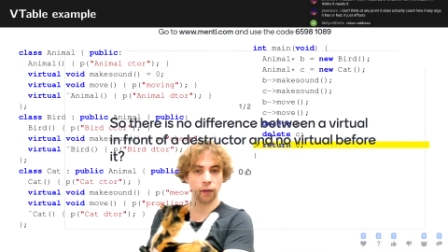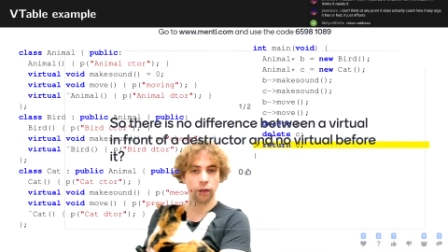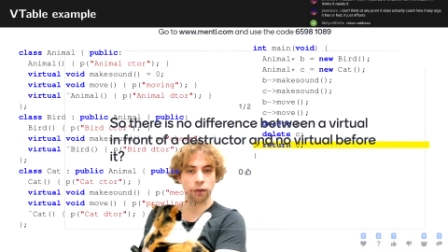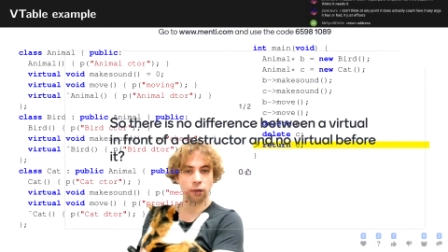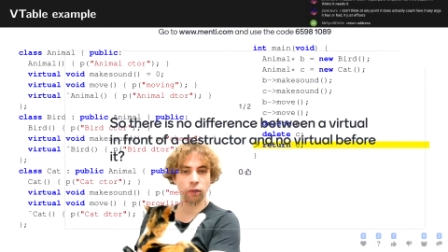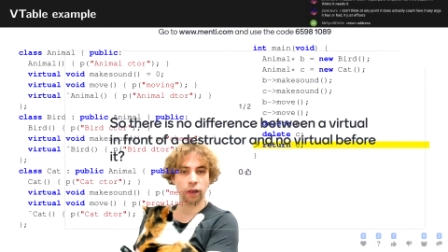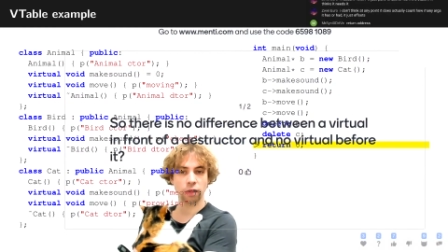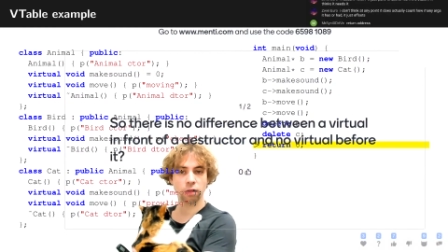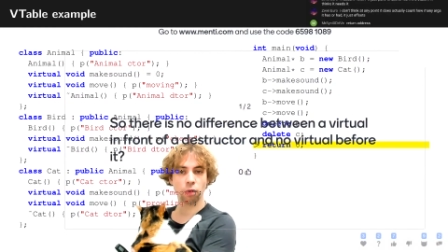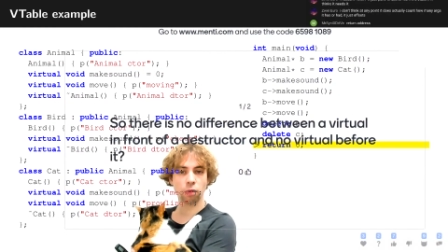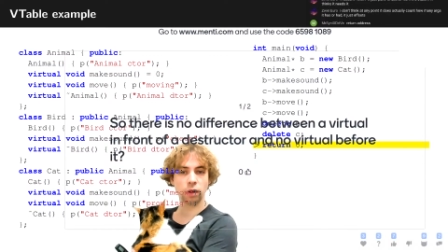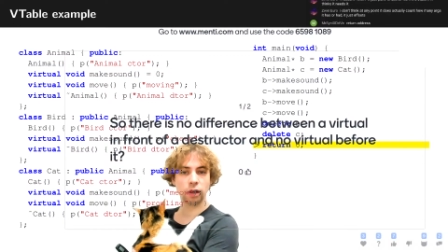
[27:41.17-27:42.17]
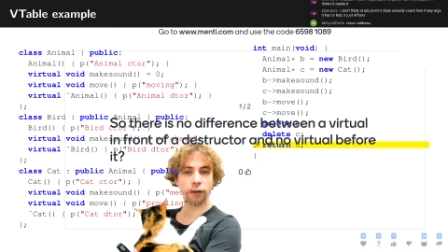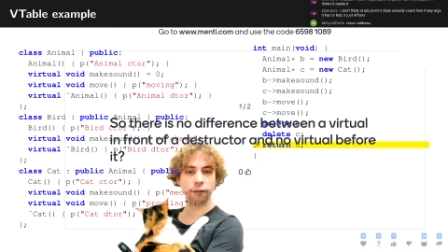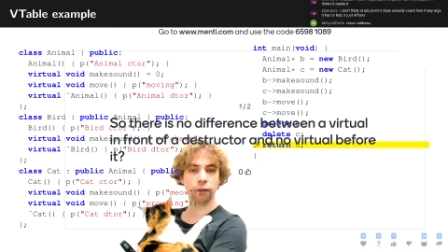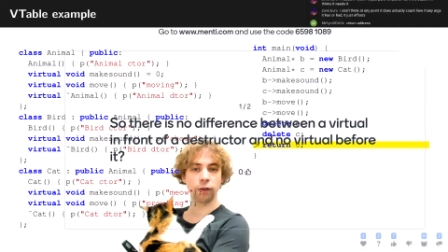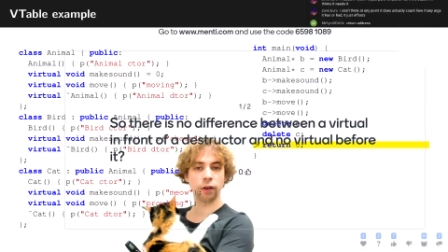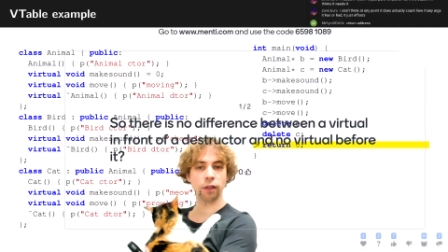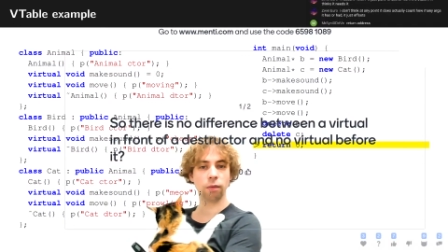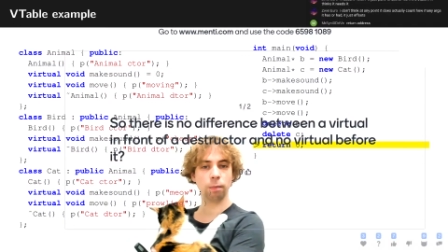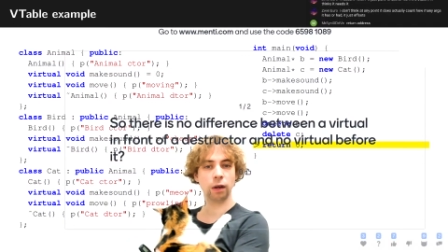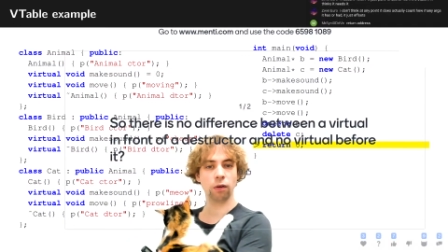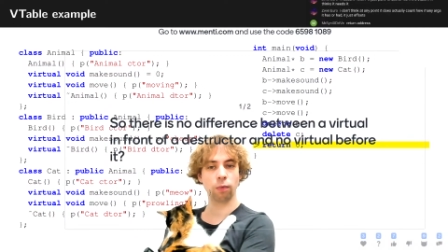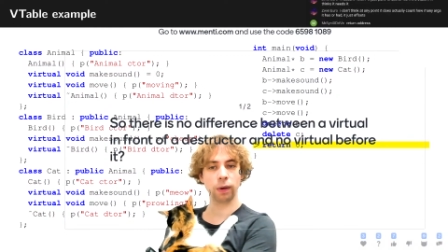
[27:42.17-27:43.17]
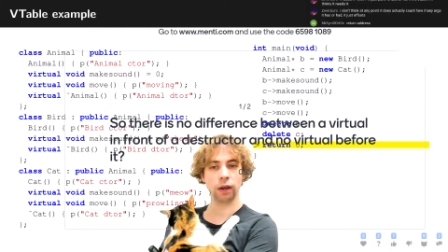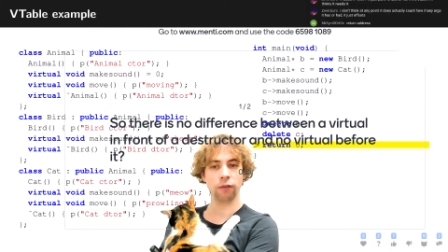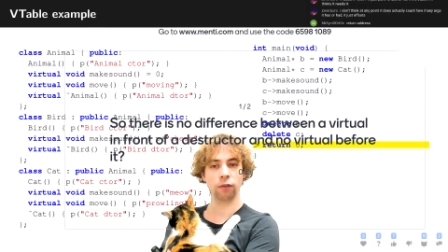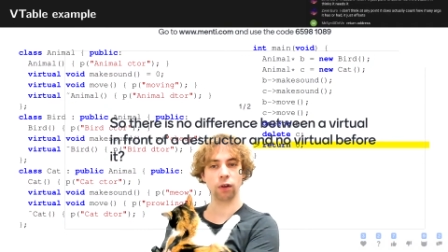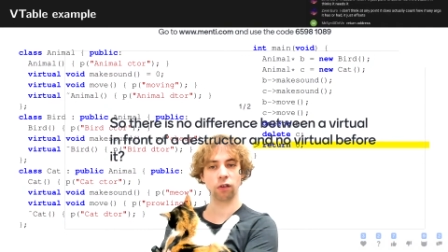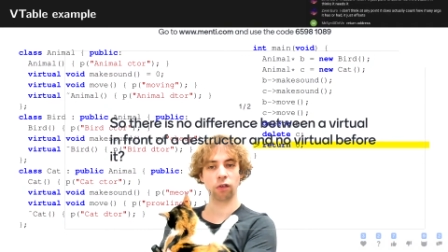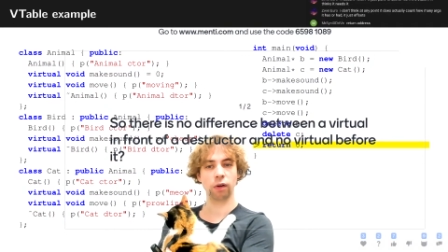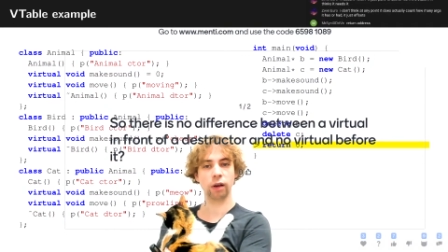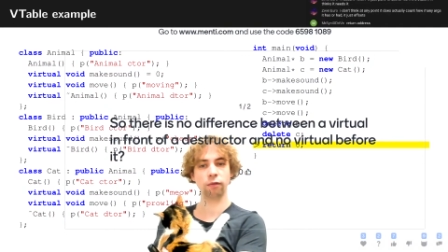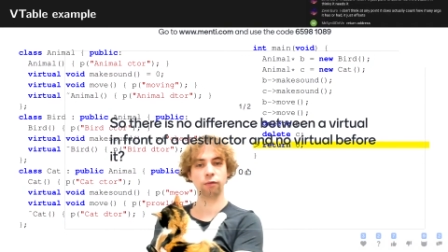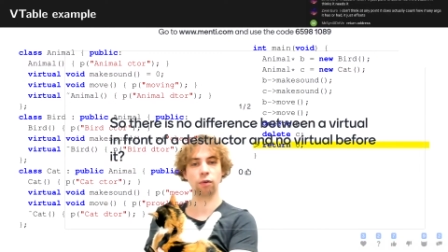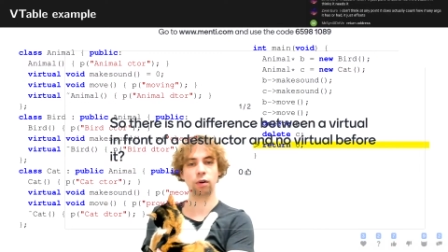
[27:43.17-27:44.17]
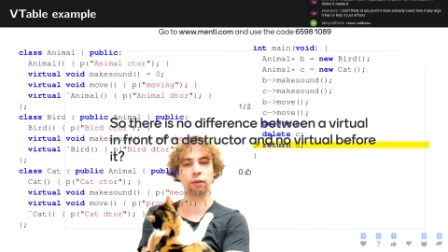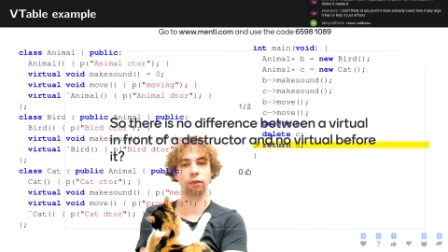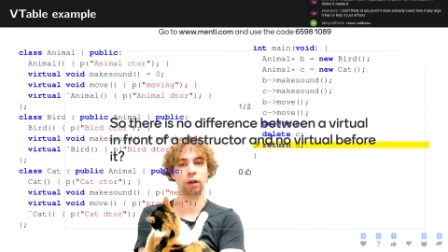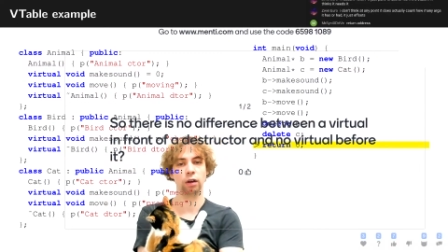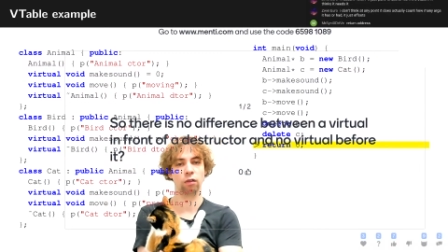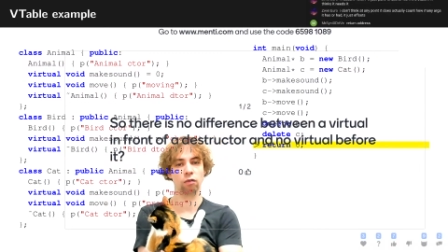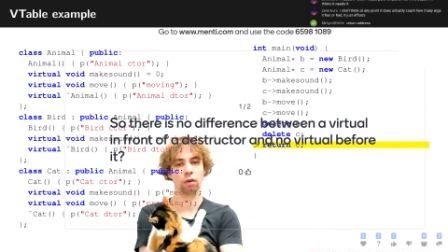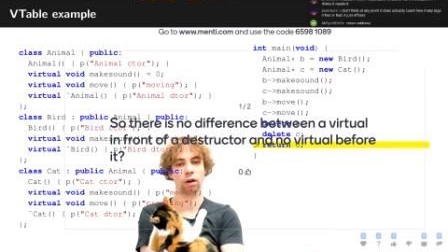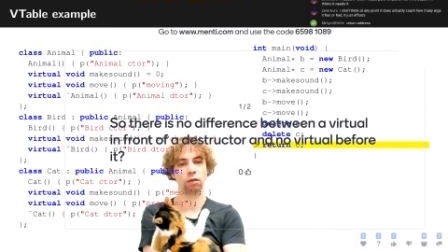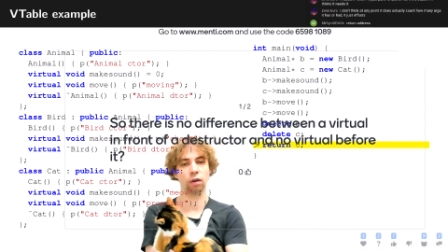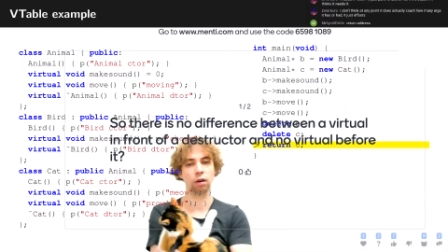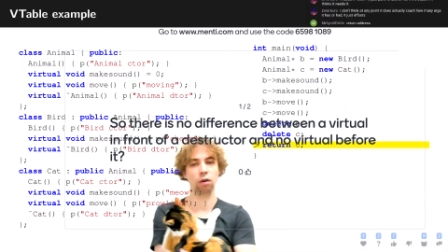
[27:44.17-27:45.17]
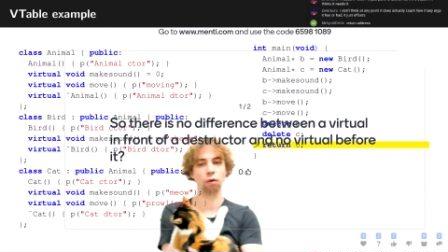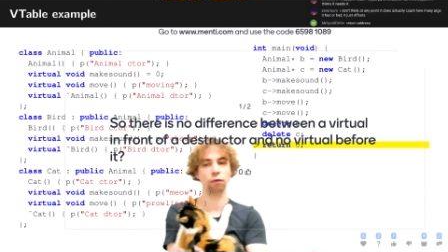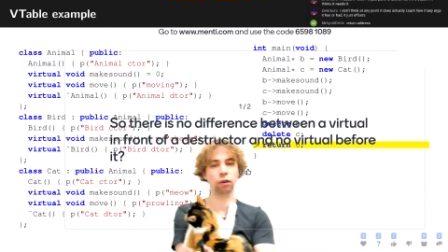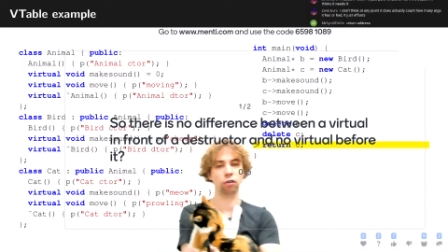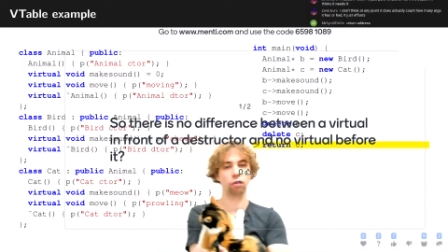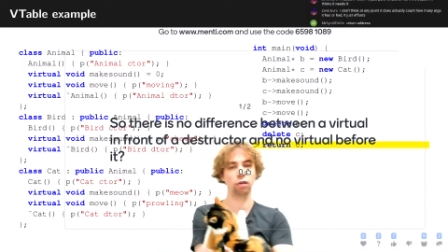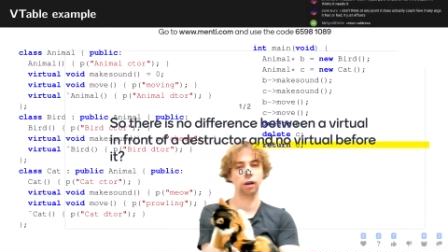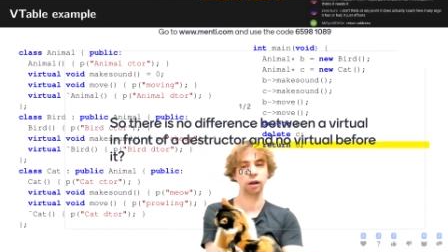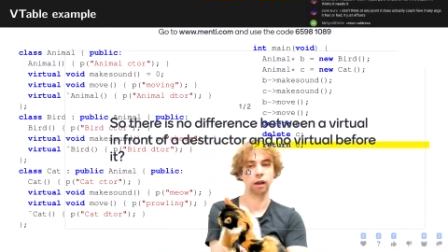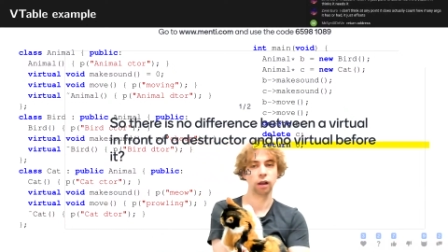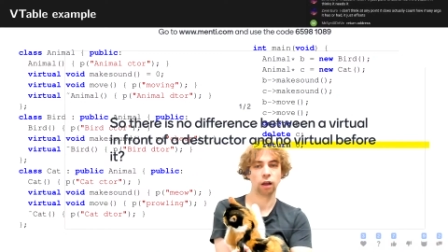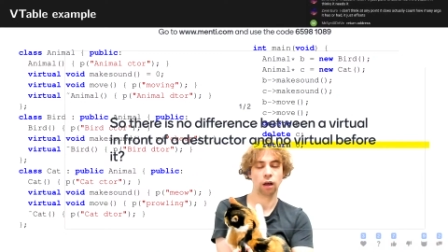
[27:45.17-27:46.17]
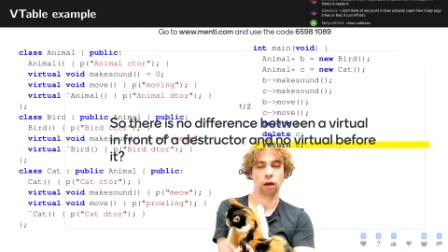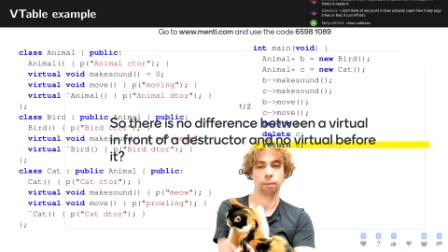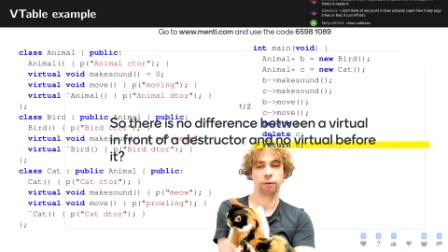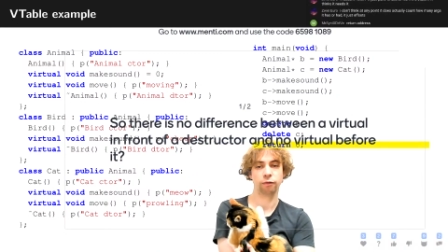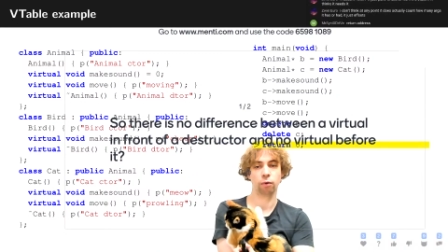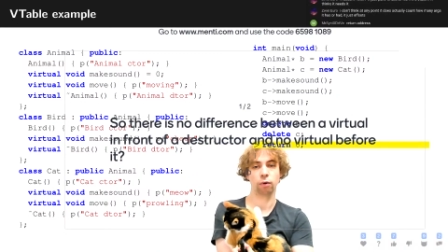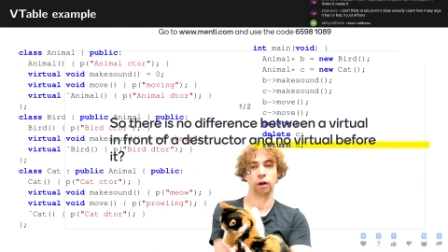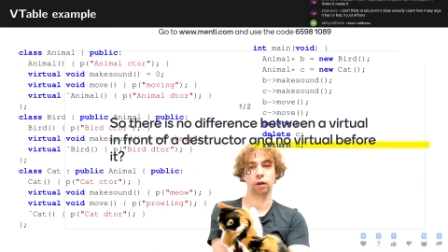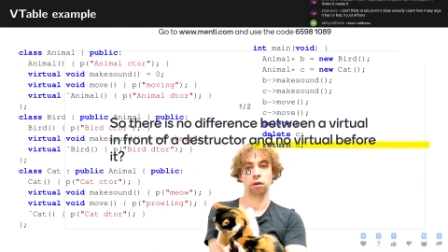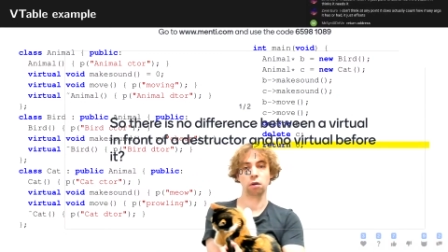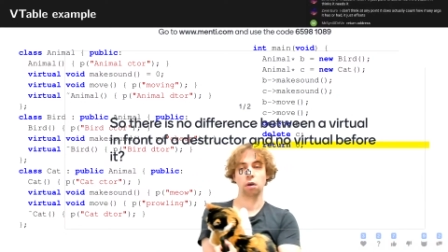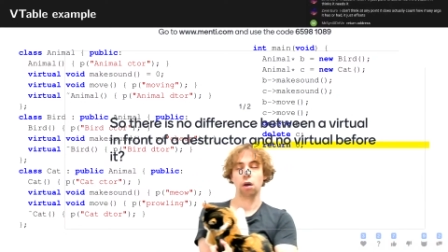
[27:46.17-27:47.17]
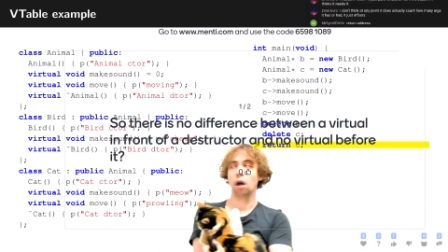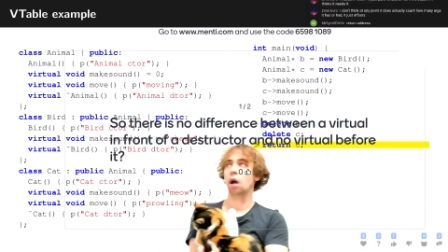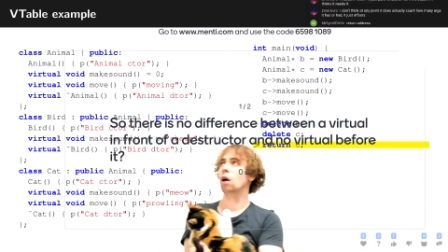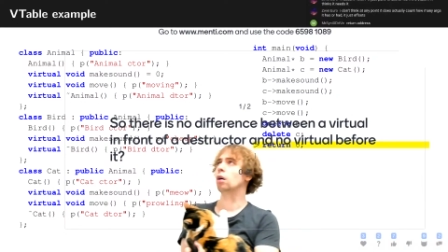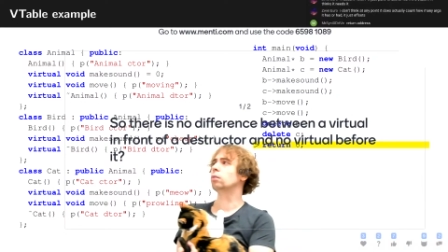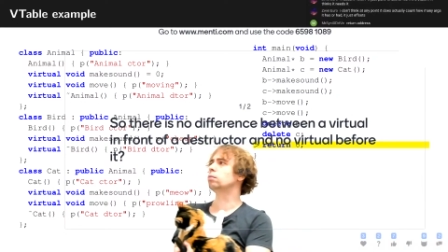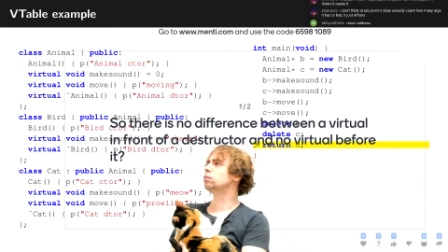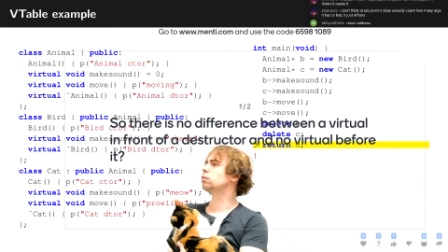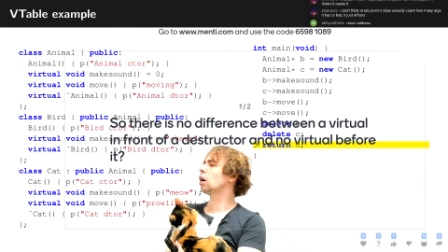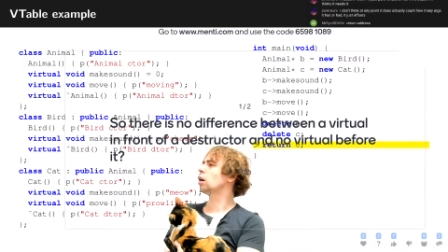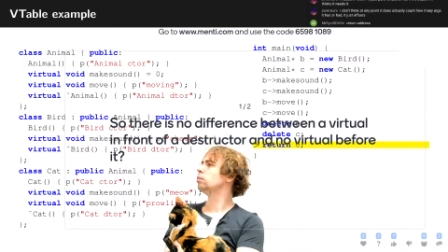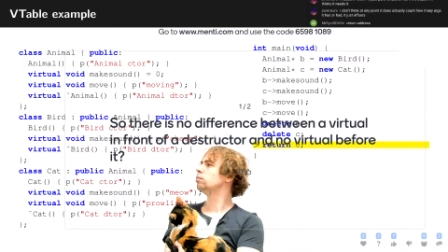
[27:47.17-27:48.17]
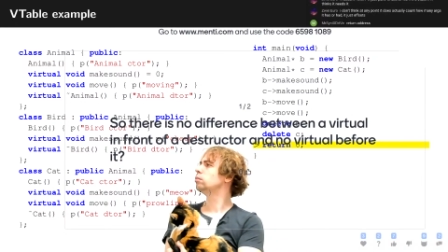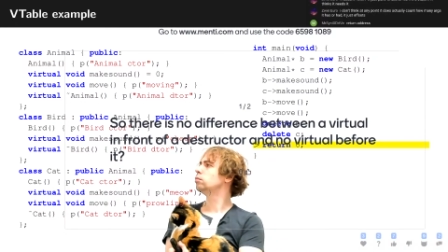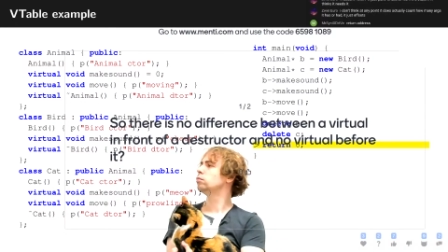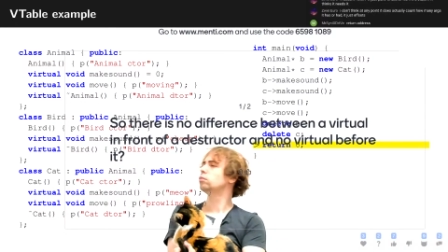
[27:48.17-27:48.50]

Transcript: So there's no difference between a virtual in front of a destructor and no virtual before it. I'm